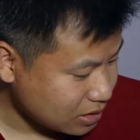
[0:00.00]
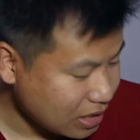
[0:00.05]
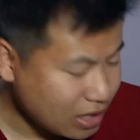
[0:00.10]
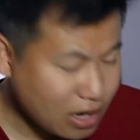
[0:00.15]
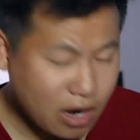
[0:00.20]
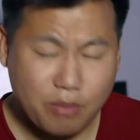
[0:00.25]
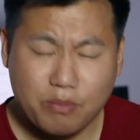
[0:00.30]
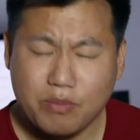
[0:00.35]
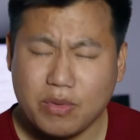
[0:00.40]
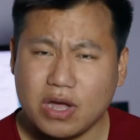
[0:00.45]
get
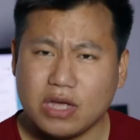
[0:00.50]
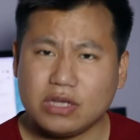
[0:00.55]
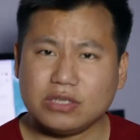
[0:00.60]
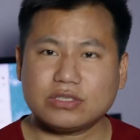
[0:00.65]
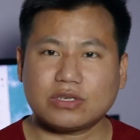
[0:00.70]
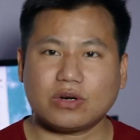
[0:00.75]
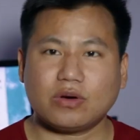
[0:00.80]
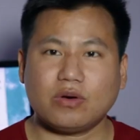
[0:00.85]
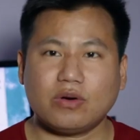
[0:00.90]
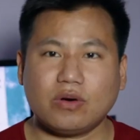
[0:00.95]

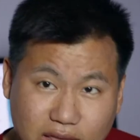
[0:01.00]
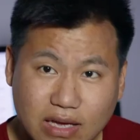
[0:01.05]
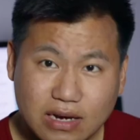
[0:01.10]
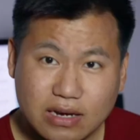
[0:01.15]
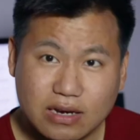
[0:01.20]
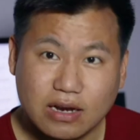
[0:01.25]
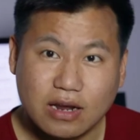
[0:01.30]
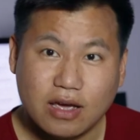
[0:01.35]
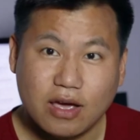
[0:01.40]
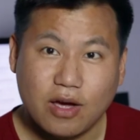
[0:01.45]
amazed
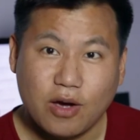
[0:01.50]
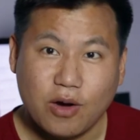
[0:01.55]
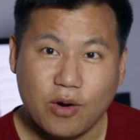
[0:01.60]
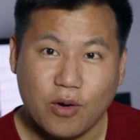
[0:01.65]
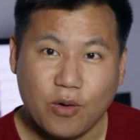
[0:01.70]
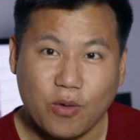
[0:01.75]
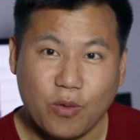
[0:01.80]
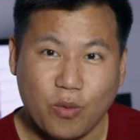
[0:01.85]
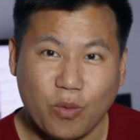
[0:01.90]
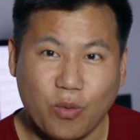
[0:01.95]
that
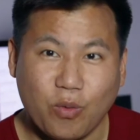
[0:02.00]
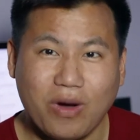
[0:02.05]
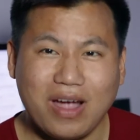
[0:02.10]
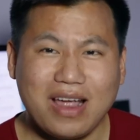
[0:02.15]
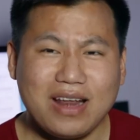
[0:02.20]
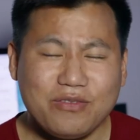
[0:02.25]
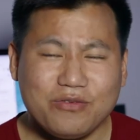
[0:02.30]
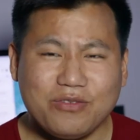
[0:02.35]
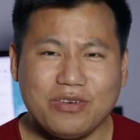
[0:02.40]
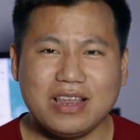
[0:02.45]

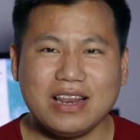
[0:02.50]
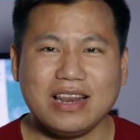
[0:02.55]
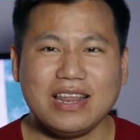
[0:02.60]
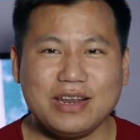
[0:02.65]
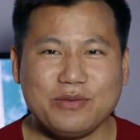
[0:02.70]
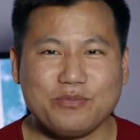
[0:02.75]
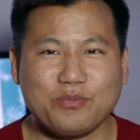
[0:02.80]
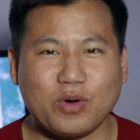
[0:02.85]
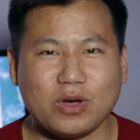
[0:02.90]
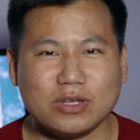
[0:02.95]
when will
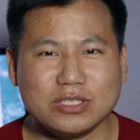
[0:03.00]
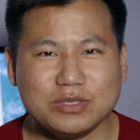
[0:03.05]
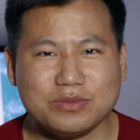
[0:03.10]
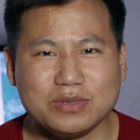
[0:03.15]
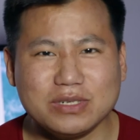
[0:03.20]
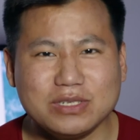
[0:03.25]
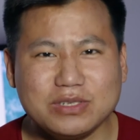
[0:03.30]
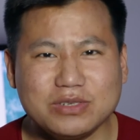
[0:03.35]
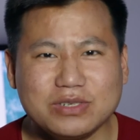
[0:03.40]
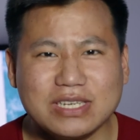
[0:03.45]
it
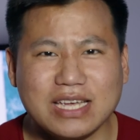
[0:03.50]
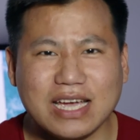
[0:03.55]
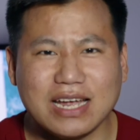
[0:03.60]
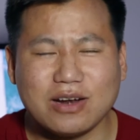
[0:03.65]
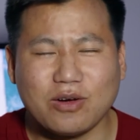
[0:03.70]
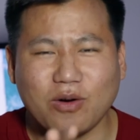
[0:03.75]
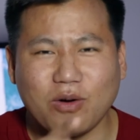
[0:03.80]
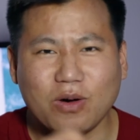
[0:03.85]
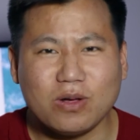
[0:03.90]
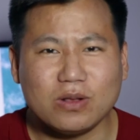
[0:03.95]
possible to
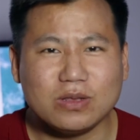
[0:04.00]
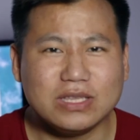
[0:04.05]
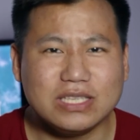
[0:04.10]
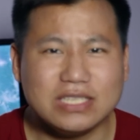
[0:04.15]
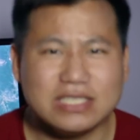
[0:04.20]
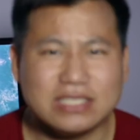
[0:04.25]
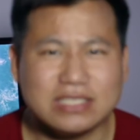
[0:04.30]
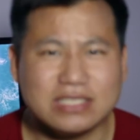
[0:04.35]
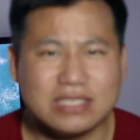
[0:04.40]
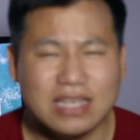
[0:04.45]
get all
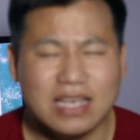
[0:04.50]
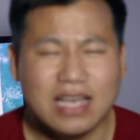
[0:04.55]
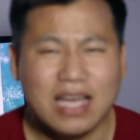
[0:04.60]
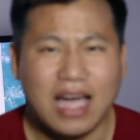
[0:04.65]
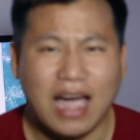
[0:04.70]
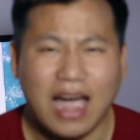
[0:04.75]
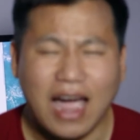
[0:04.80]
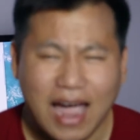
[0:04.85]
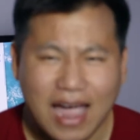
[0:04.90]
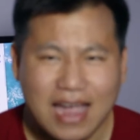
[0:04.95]
these
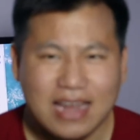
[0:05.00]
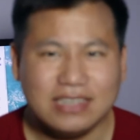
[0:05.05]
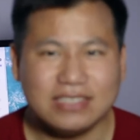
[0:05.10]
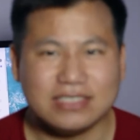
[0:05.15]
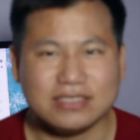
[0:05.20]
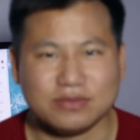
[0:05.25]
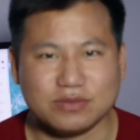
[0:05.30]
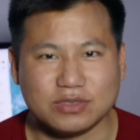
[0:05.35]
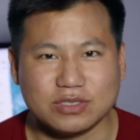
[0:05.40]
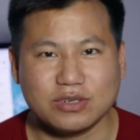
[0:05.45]

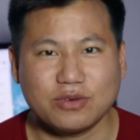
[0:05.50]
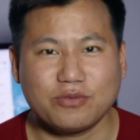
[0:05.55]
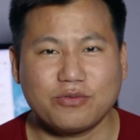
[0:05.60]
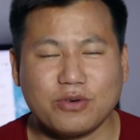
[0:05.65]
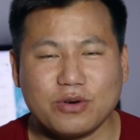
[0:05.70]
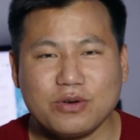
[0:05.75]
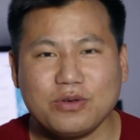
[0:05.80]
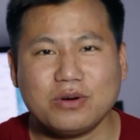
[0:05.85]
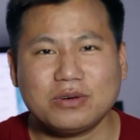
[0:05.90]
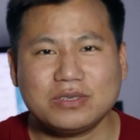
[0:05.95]
items
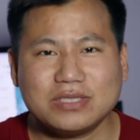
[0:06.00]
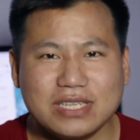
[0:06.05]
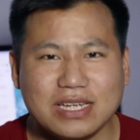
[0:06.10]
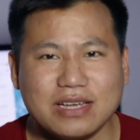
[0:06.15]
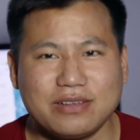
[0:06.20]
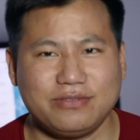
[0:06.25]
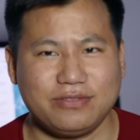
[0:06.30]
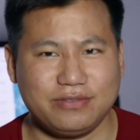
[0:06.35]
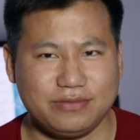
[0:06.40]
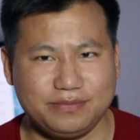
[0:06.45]
for
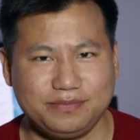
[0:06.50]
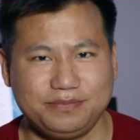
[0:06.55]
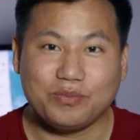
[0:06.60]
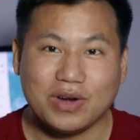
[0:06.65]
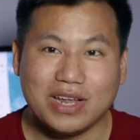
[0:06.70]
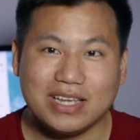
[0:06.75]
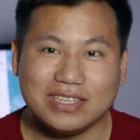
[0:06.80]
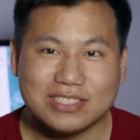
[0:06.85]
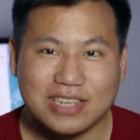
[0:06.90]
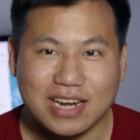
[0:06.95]
yourself.
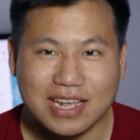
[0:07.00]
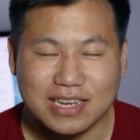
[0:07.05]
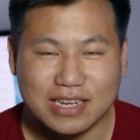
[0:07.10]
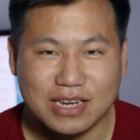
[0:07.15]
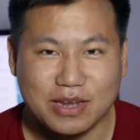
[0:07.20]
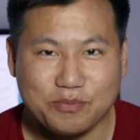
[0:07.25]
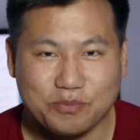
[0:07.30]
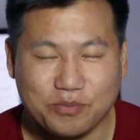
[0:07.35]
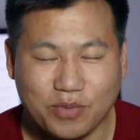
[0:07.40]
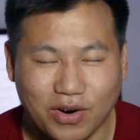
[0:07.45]
Place like
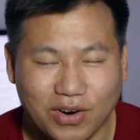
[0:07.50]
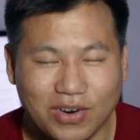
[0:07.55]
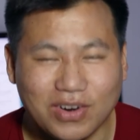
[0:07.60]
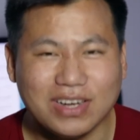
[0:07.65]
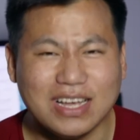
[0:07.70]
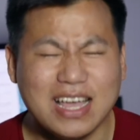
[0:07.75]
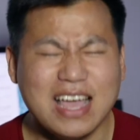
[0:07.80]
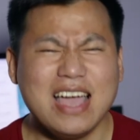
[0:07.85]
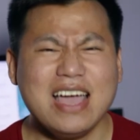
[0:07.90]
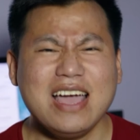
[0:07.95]

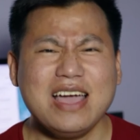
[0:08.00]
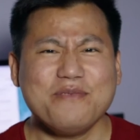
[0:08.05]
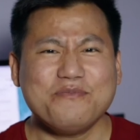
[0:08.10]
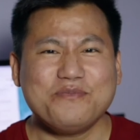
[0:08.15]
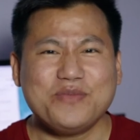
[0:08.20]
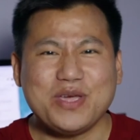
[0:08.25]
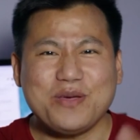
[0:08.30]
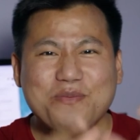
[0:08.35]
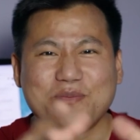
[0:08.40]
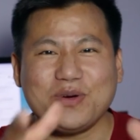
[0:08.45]
Nepal,
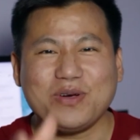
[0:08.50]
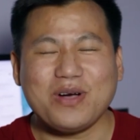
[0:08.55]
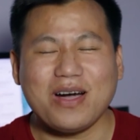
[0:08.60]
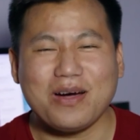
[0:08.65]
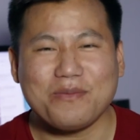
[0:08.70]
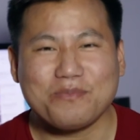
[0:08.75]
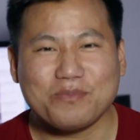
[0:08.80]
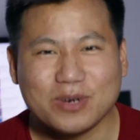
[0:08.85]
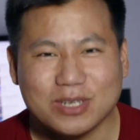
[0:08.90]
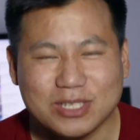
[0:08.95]
people
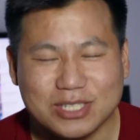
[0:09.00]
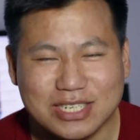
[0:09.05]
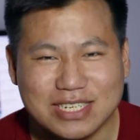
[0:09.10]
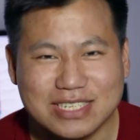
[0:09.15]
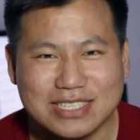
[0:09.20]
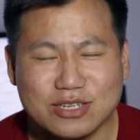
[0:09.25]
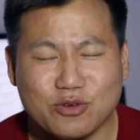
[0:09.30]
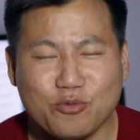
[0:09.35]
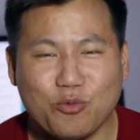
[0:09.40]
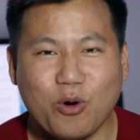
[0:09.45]
are
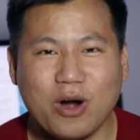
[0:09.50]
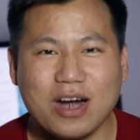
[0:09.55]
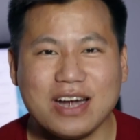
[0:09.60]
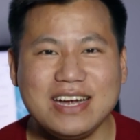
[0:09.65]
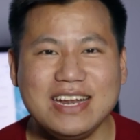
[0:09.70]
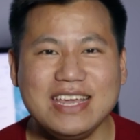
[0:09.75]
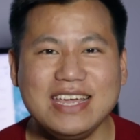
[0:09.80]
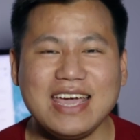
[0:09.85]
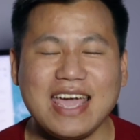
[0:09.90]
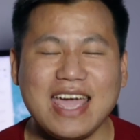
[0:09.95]
purchasing
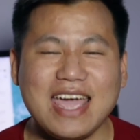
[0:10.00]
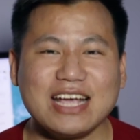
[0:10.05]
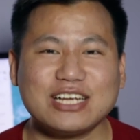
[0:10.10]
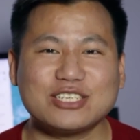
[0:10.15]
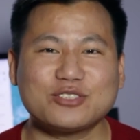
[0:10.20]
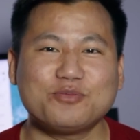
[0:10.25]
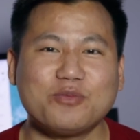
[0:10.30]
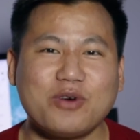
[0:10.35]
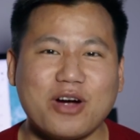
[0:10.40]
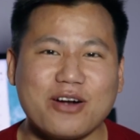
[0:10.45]

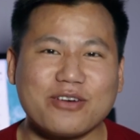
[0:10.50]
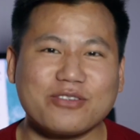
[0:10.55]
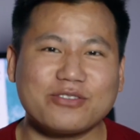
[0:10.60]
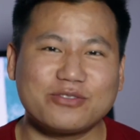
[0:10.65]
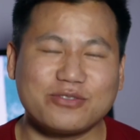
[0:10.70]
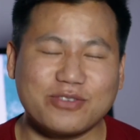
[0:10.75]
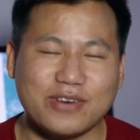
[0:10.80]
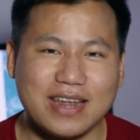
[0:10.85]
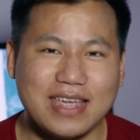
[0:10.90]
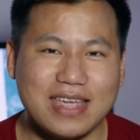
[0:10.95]
1DX
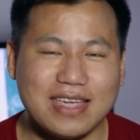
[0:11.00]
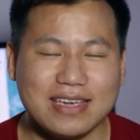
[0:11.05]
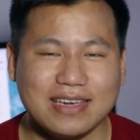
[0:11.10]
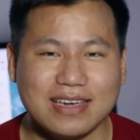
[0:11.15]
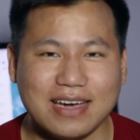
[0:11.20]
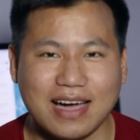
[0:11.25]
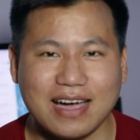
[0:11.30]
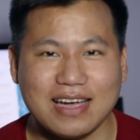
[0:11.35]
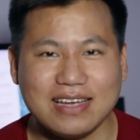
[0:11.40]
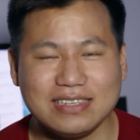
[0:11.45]
Mark III,
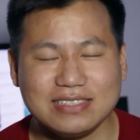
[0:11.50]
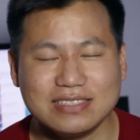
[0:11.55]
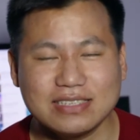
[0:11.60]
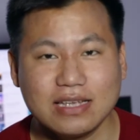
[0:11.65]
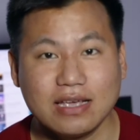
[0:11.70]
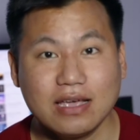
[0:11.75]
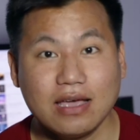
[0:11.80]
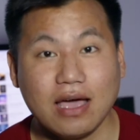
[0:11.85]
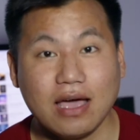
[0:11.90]
guys.